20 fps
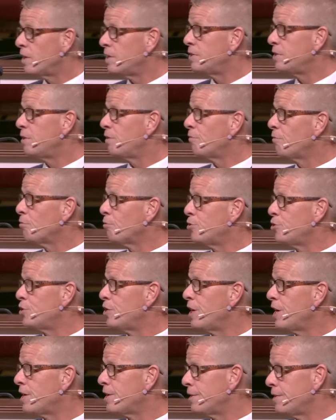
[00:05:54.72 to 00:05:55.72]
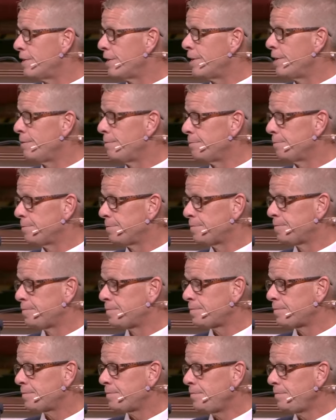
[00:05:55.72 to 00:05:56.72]
idea of Christianity.
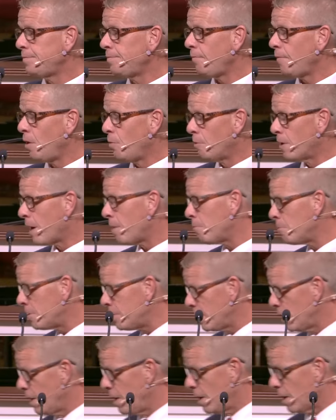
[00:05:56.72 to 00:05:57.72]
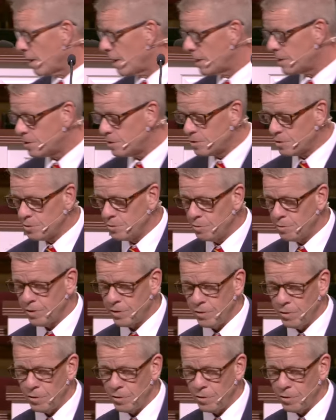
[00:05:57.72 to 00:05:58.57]
What I would like to do with